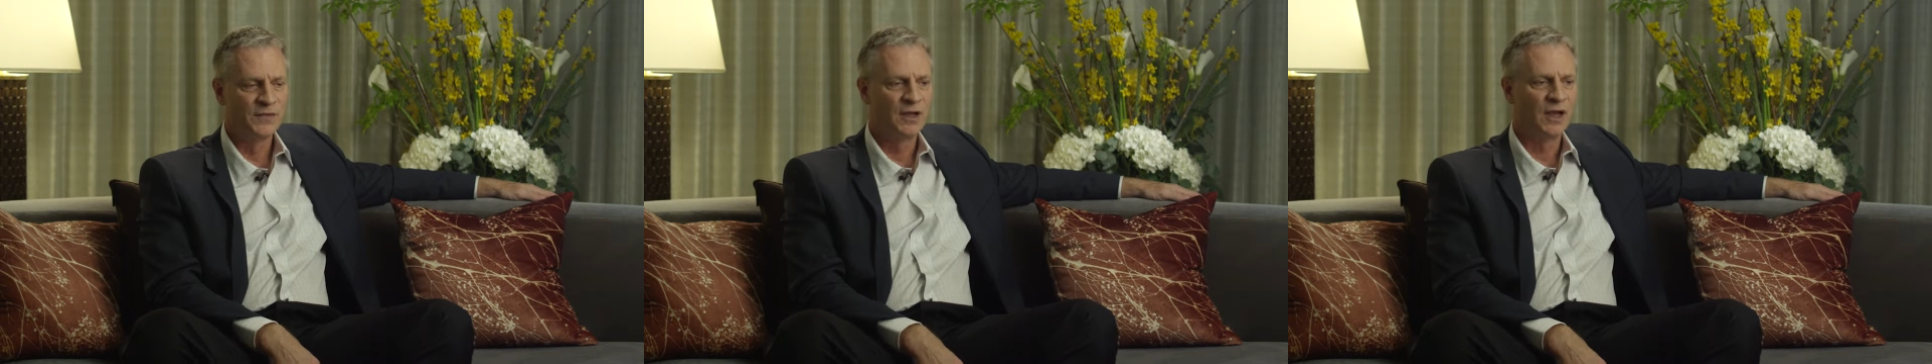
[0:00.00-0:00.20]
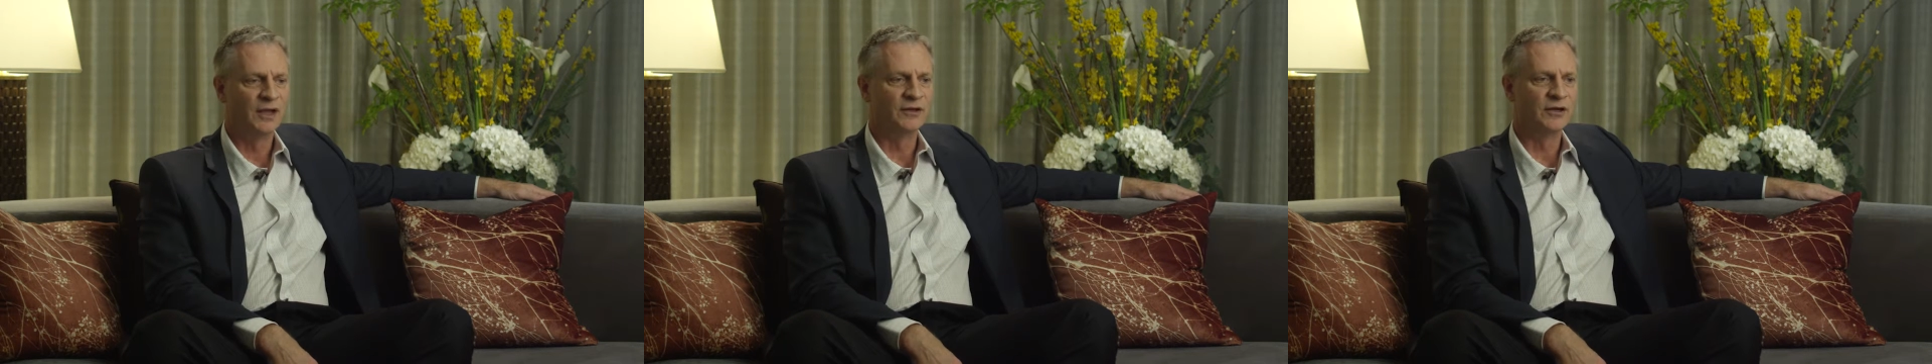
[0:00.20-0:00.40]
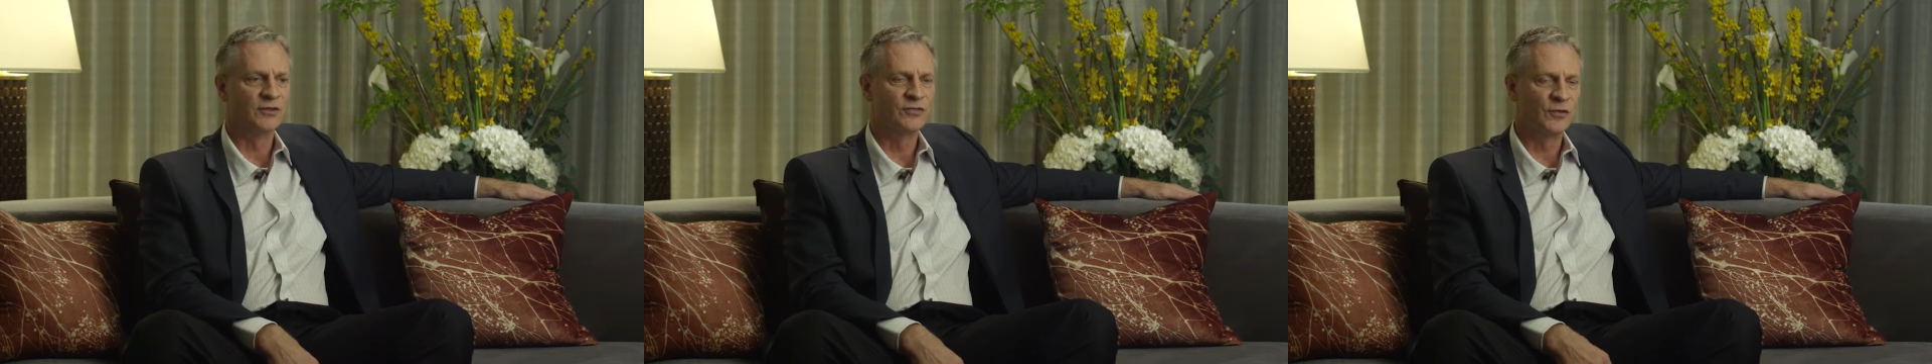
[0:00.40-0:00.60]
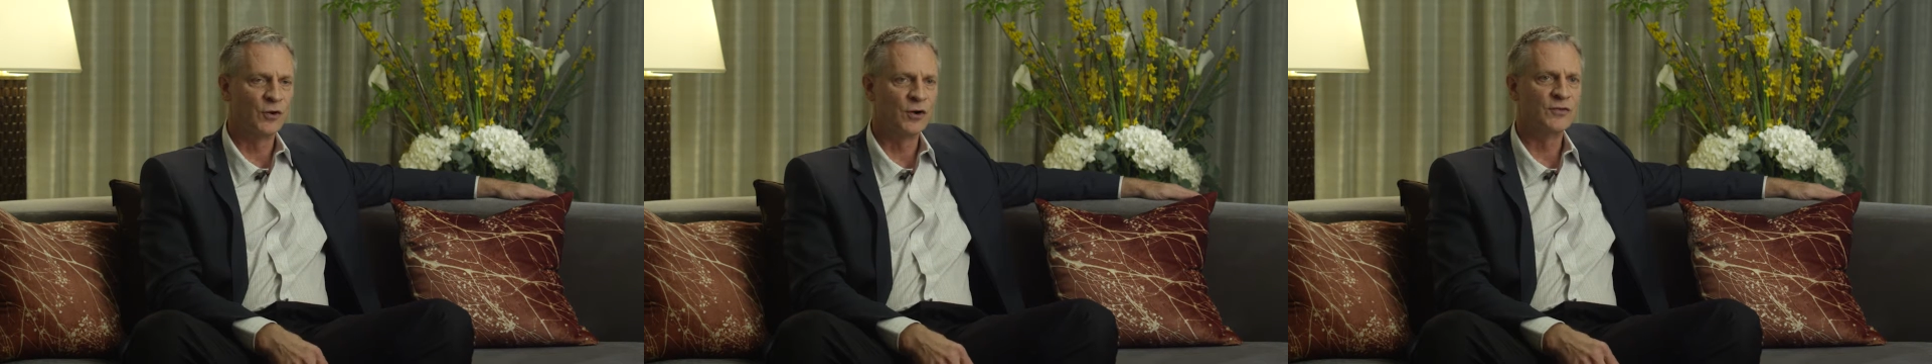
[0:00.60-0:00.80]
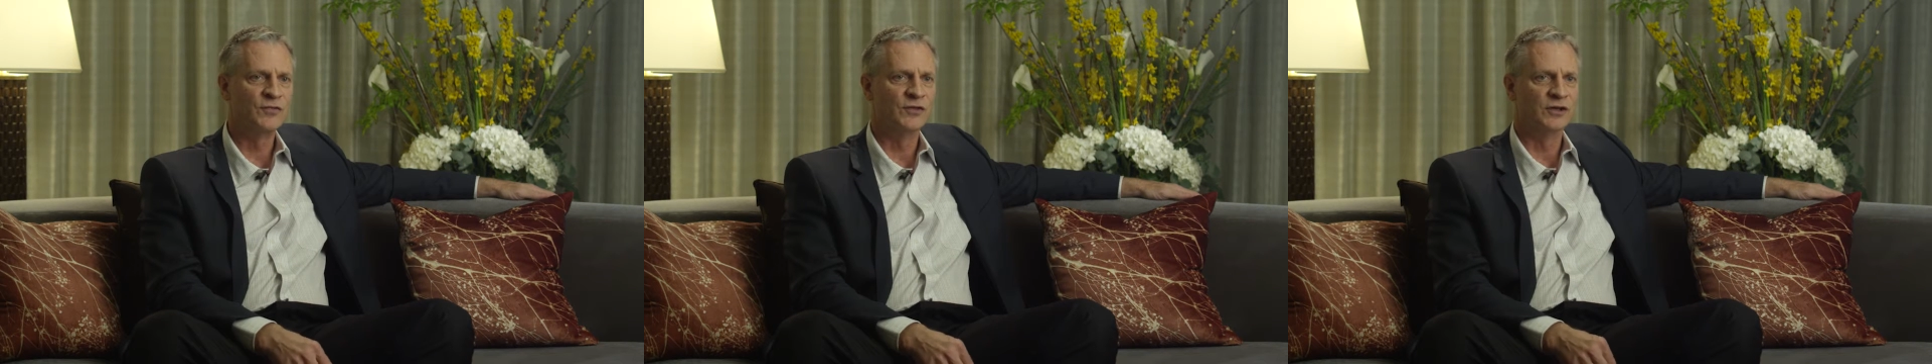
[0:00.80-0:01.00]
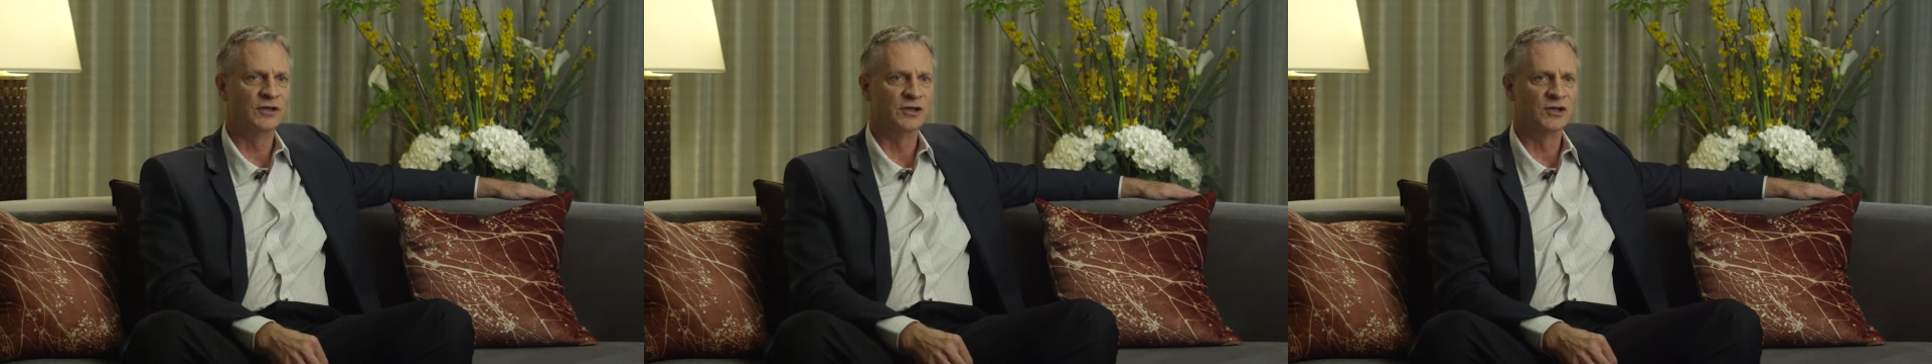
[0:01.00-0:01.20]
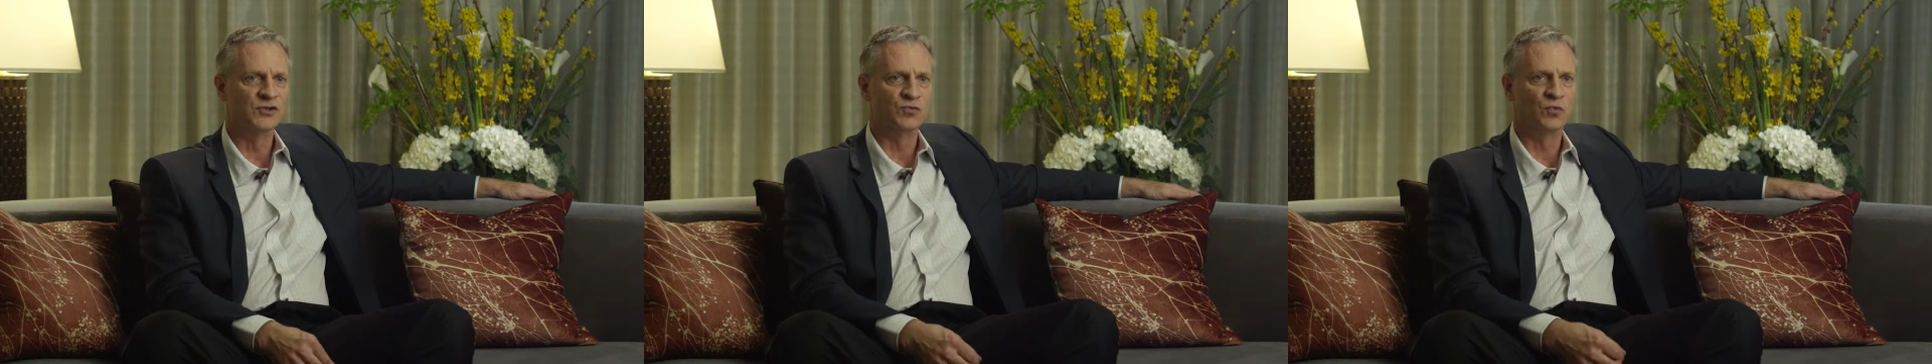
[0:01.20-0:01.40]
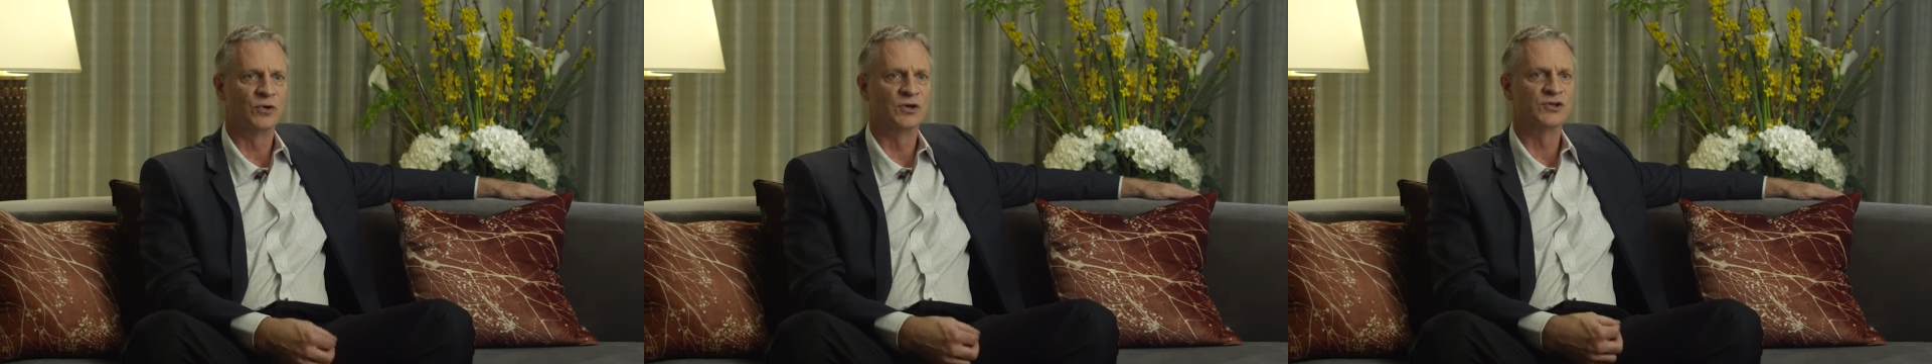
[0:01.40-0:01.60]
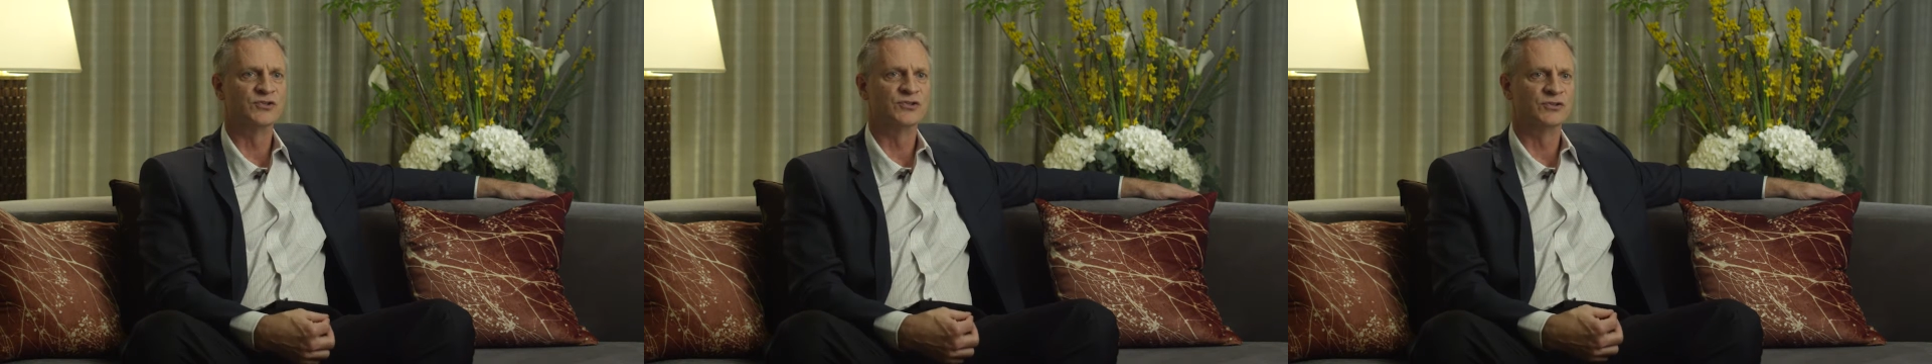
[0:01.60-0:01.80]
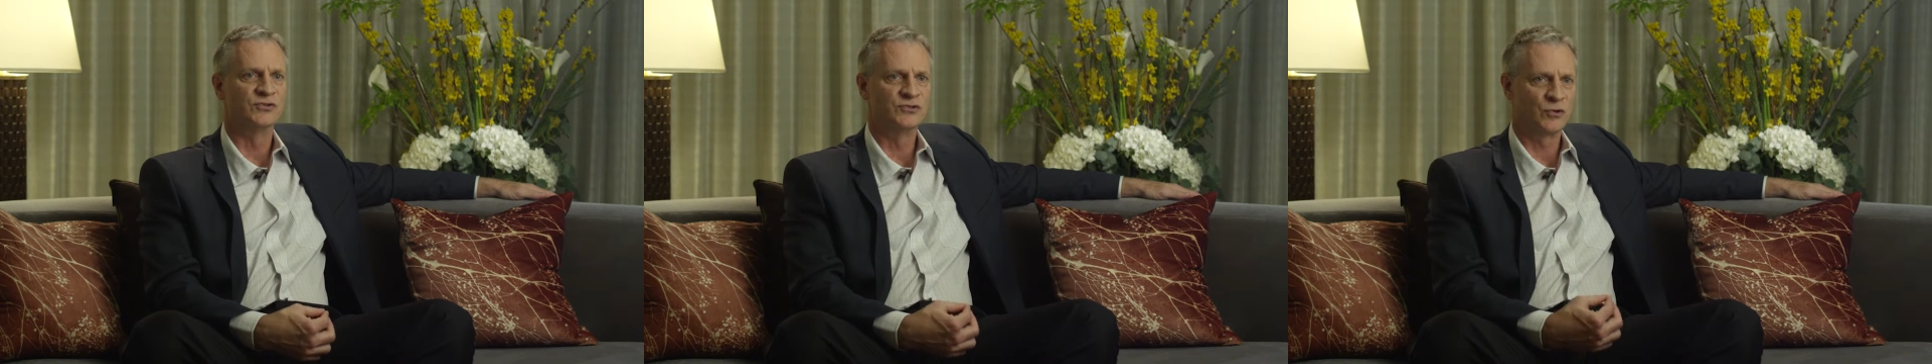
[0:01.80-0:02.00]
And then the third thing is, what
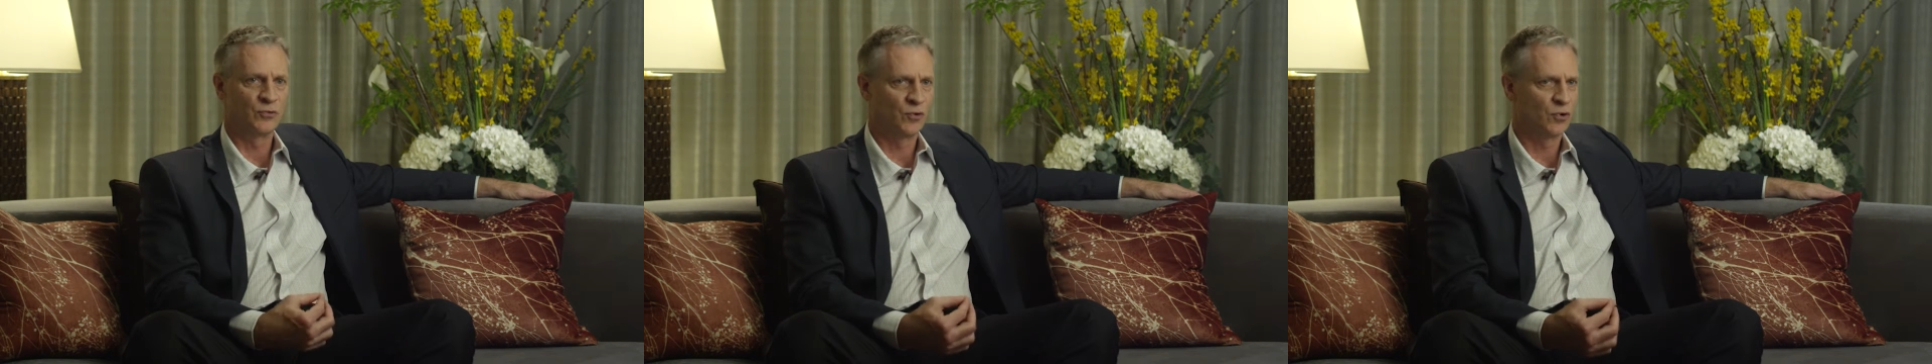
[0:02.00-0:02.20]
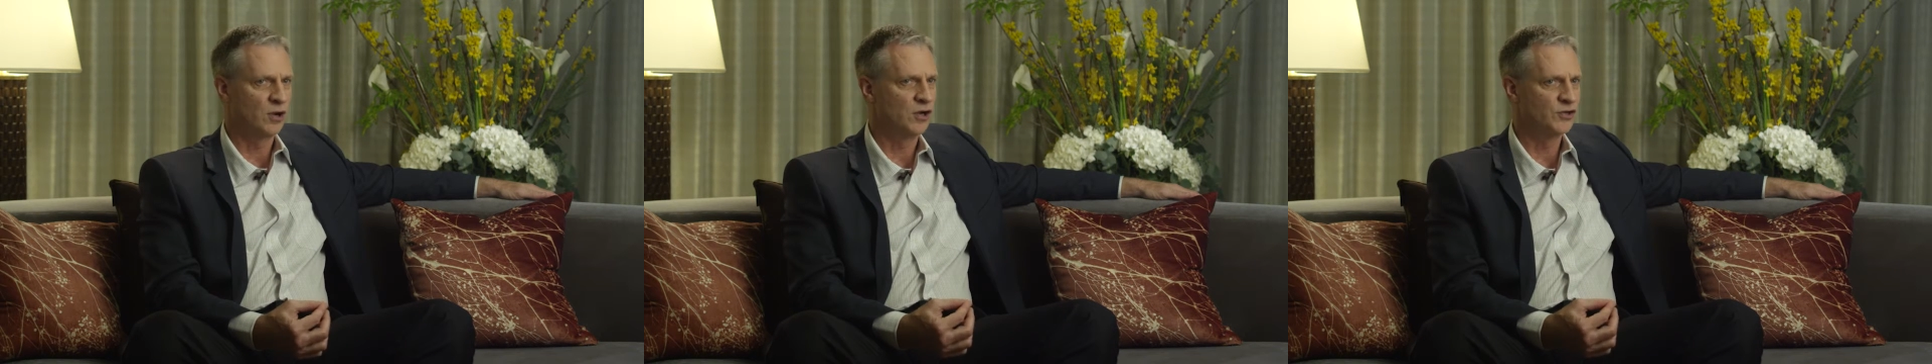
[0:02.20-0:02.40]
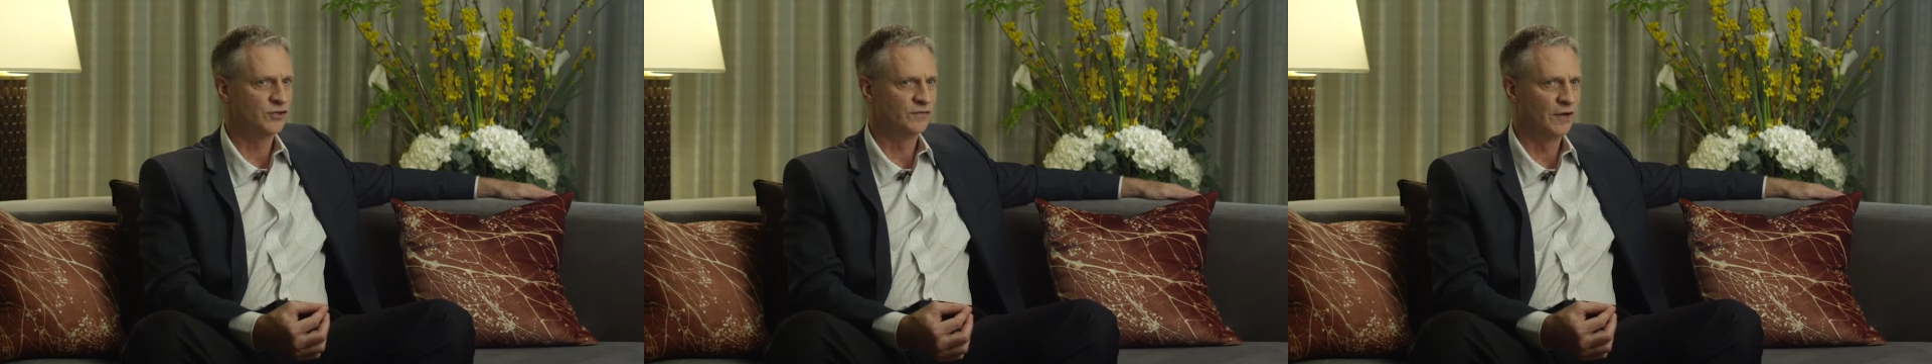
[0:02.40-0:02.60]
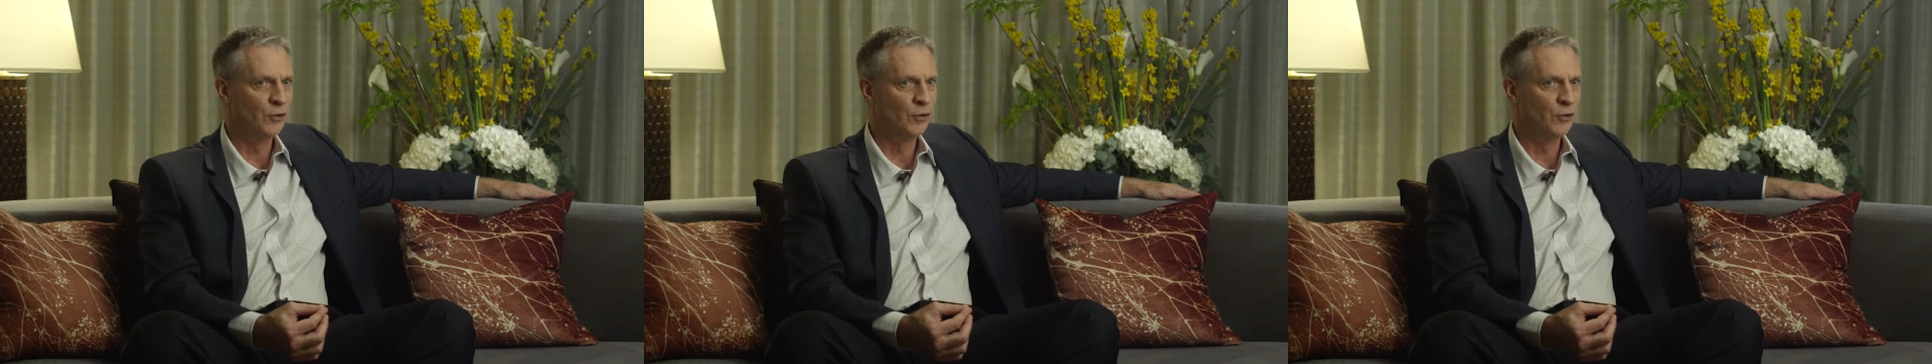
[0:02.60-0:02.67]
is the total cost of